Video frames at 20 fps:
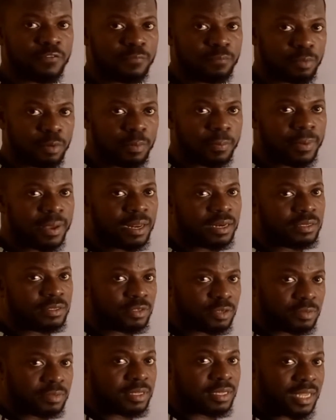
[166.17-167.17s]
of proper
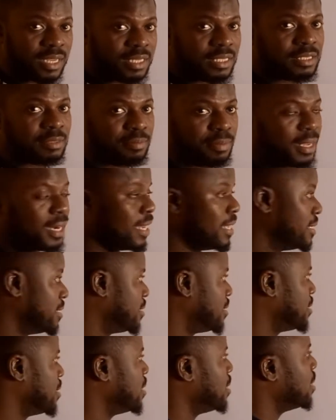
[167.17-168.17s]
something that is
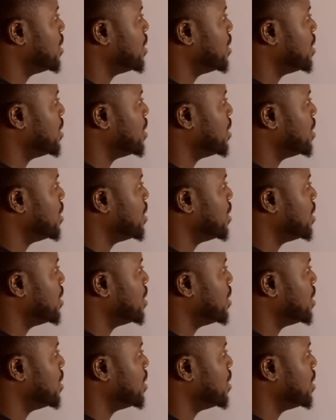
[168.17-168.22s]
balanced